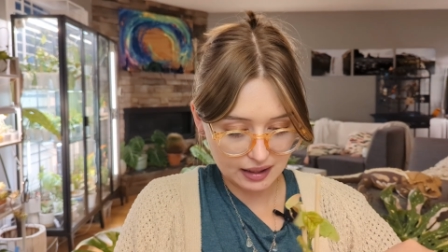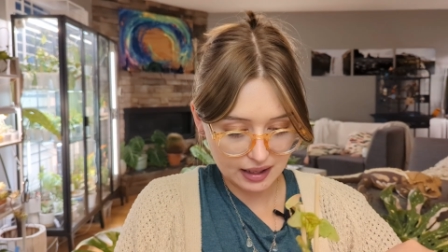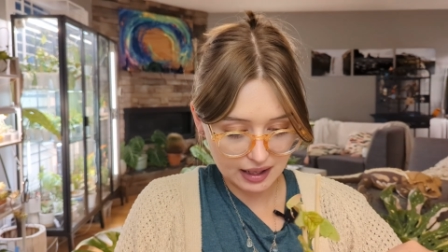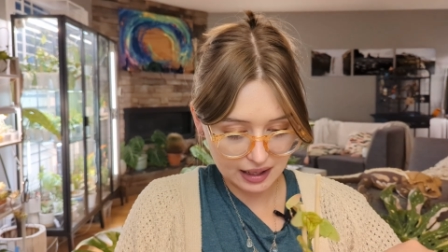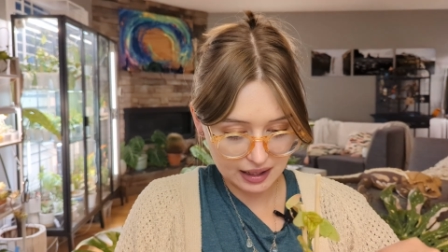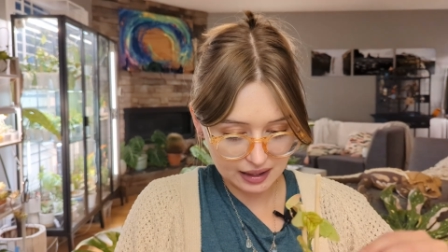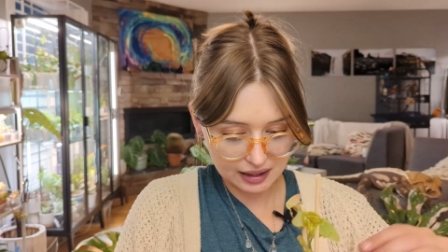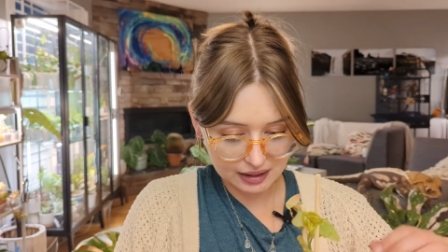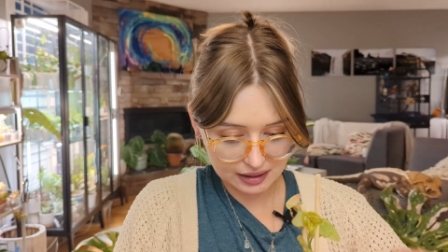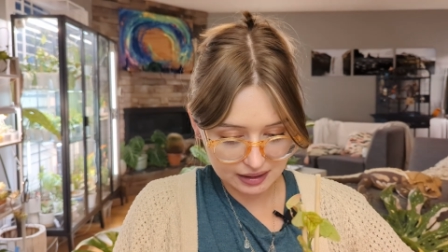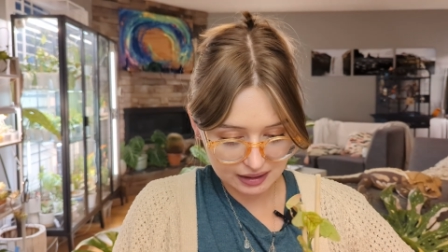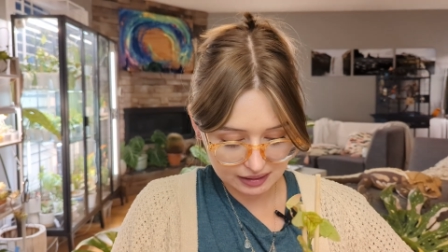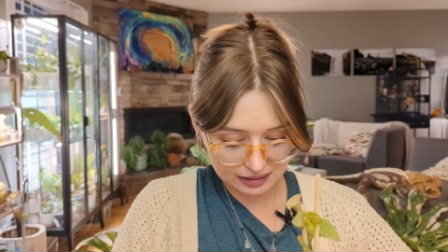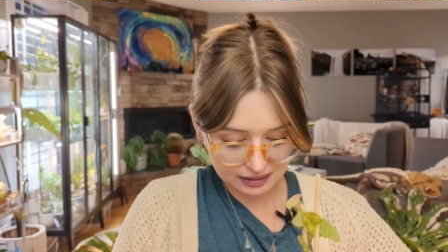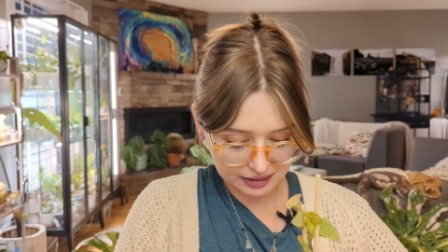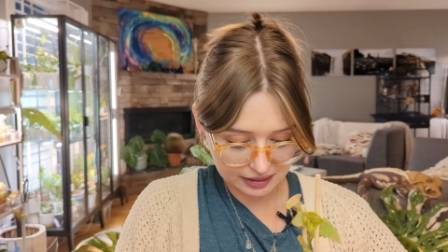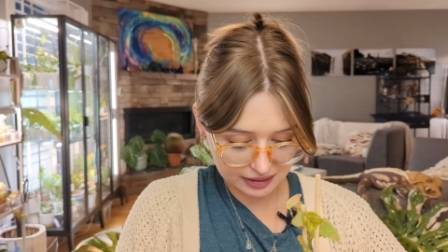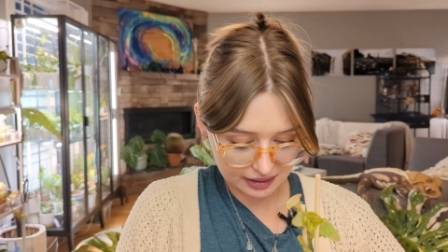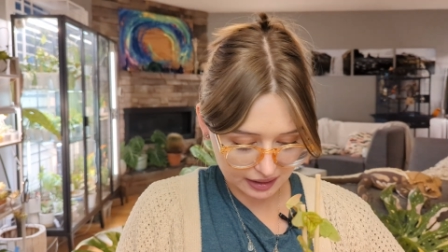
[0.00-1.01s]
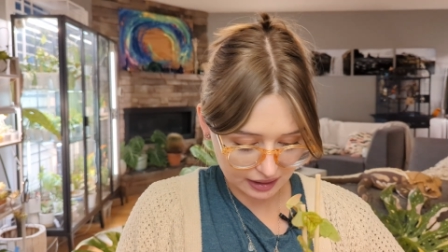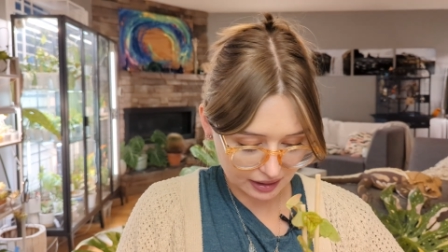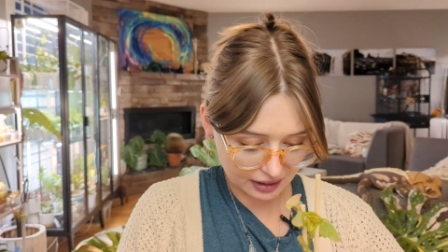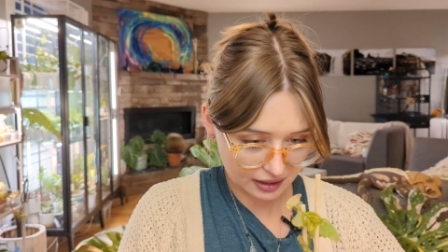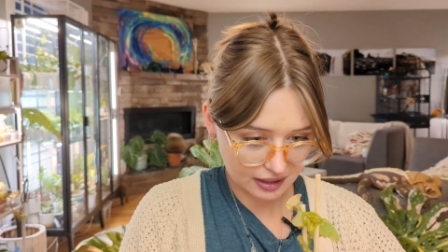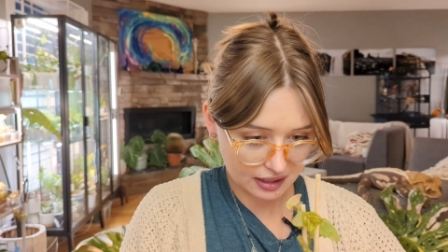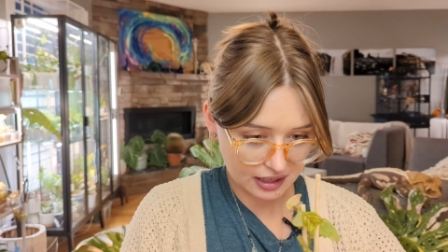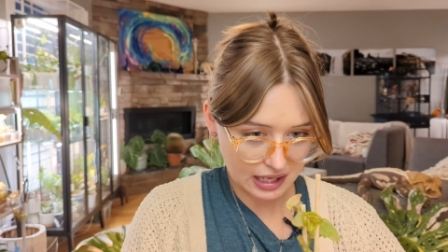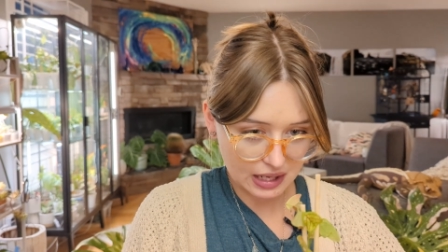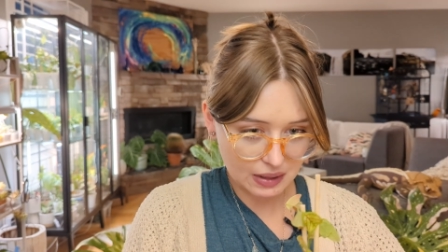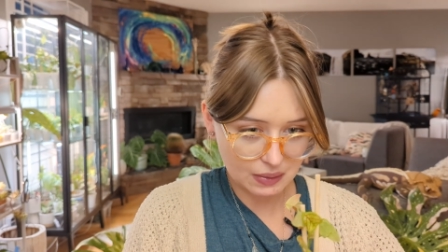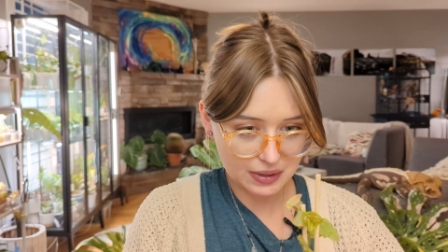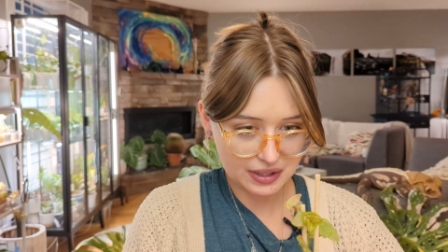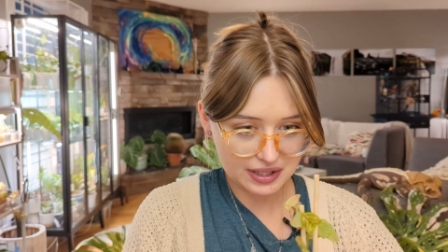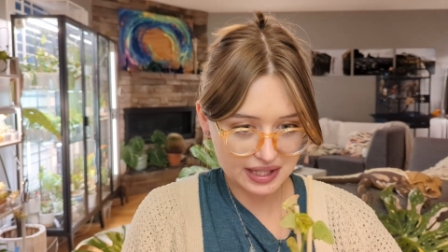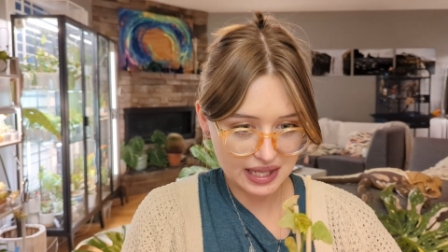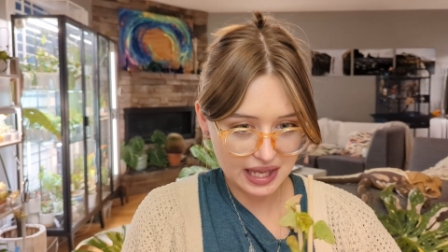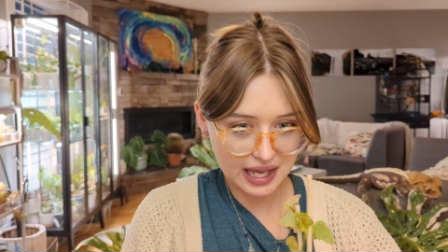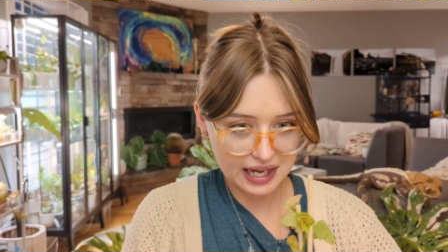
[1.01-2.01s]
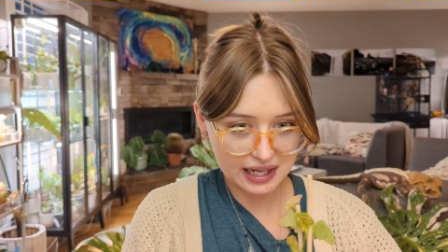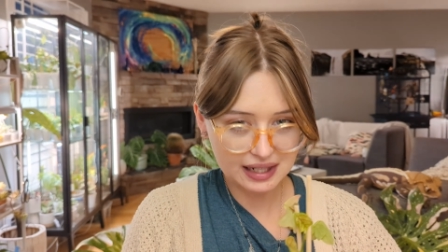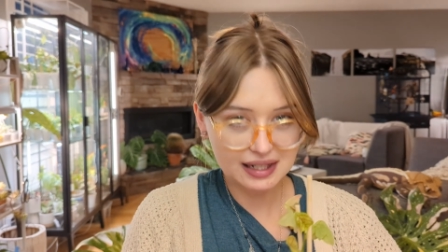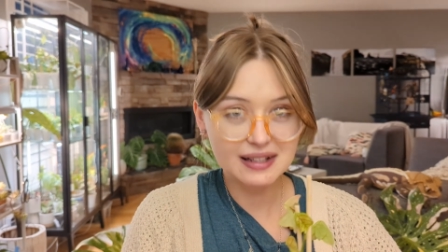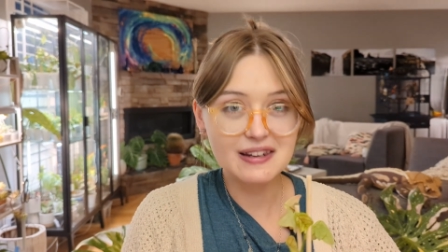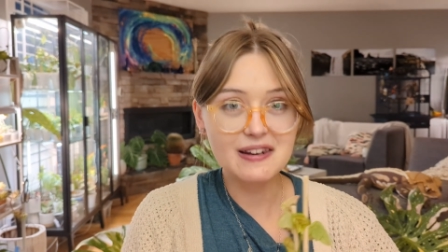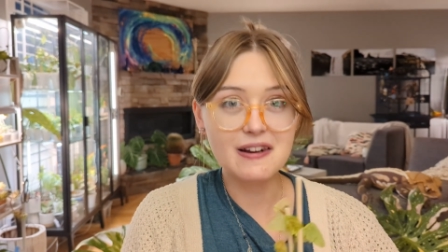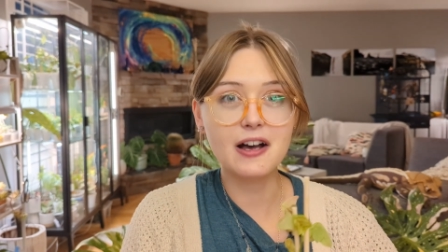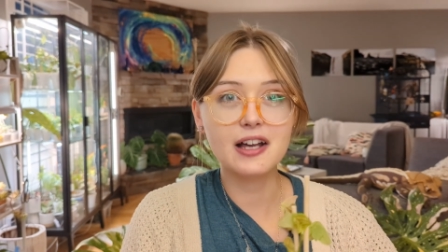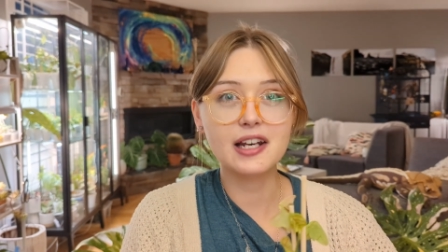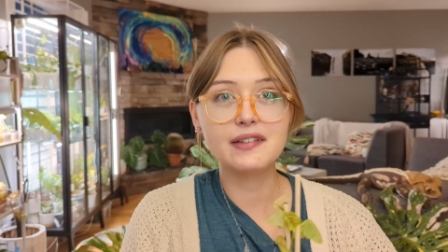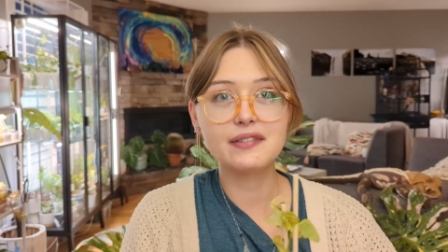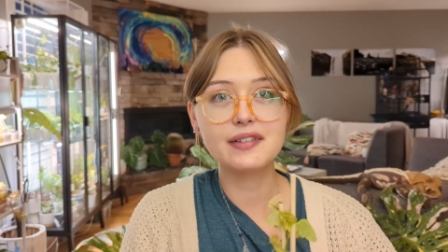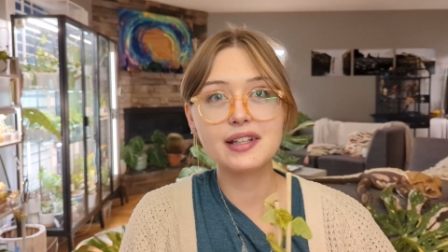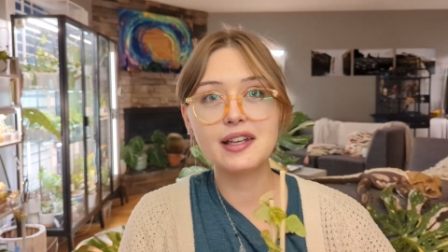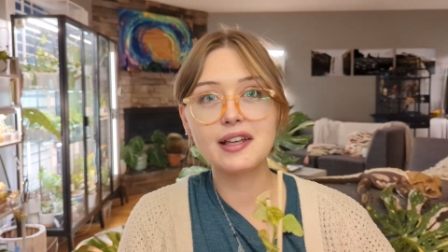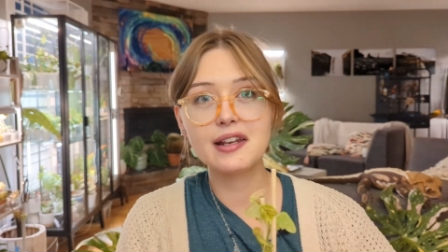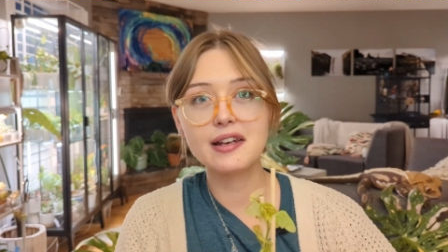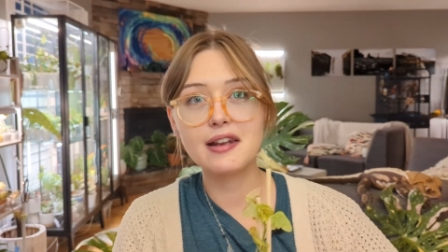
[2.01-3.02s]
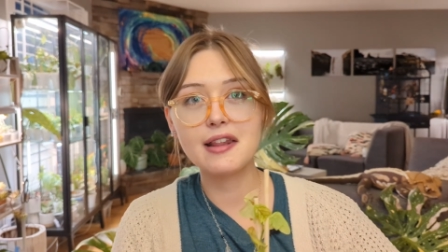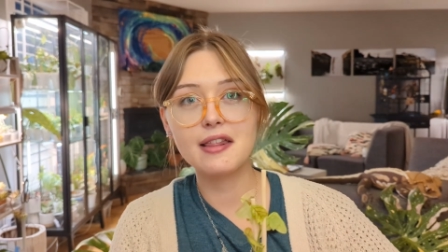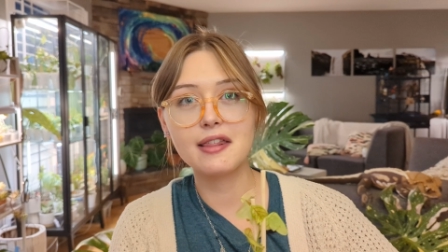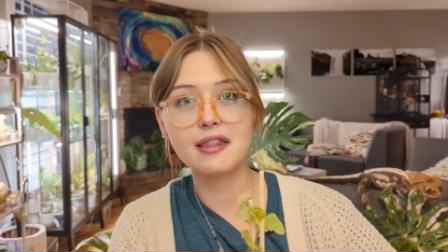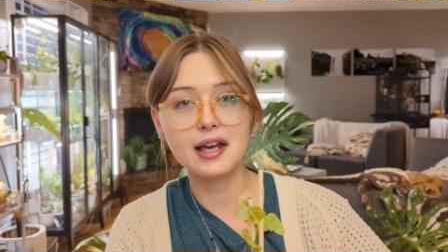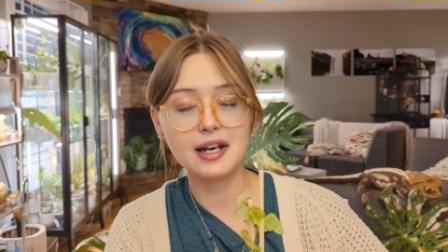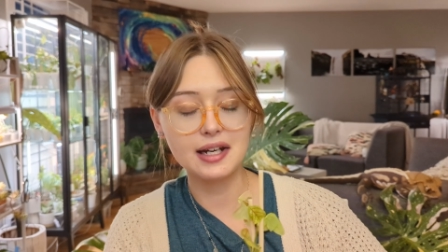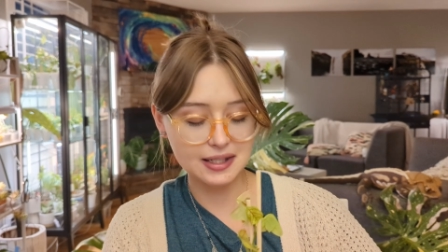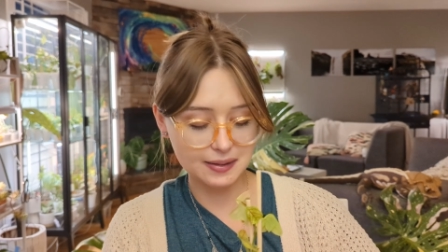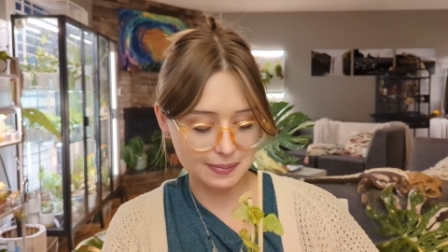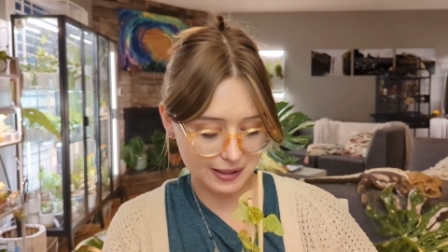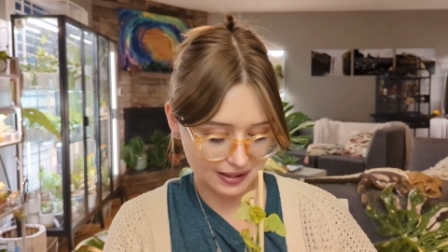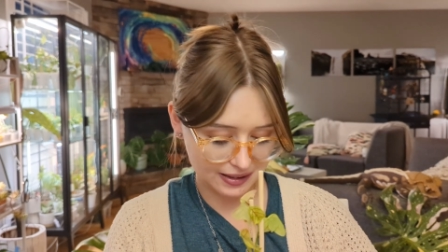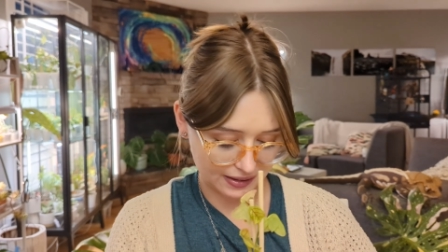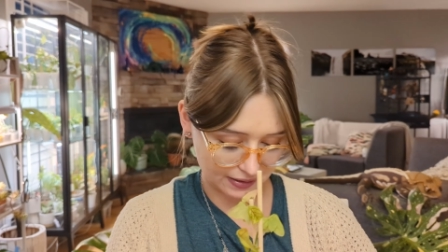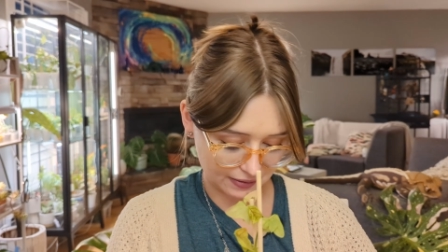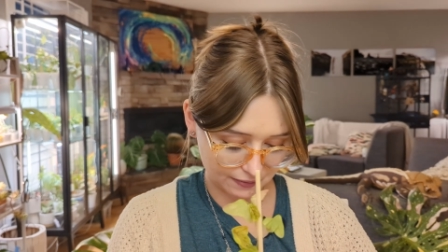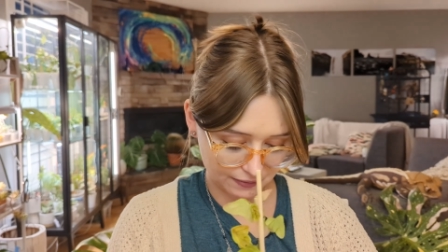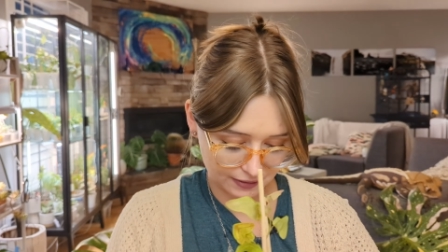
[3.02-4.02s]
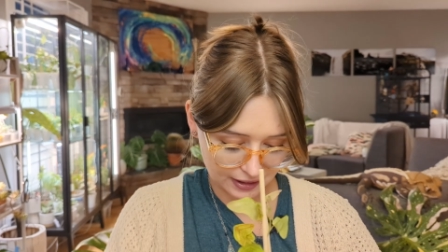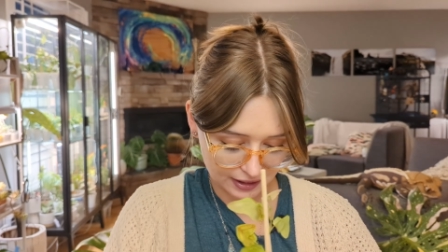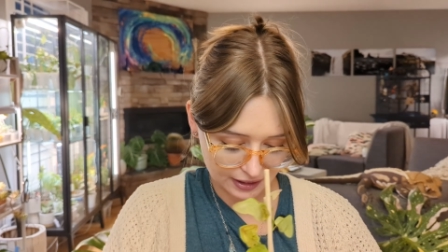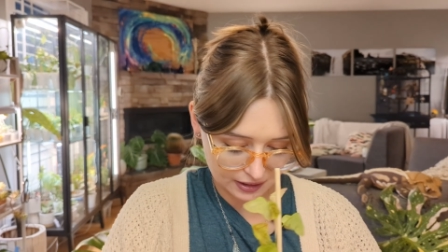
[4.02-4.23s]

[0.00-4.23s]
and it was like not even that expensive.